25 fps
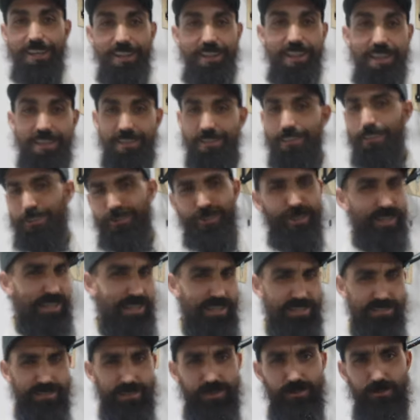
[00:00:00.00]
it like 30
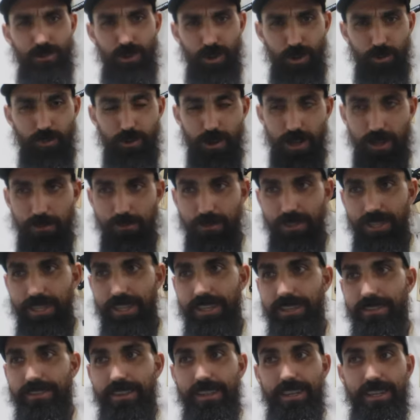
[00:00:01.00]
days in a row
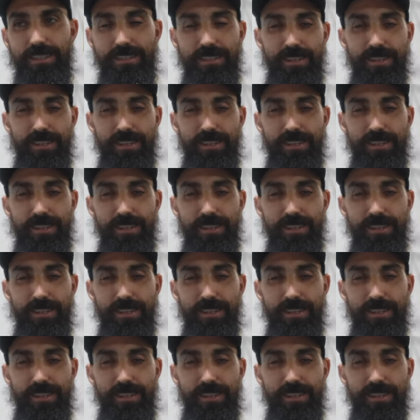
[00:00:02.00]
probably. And I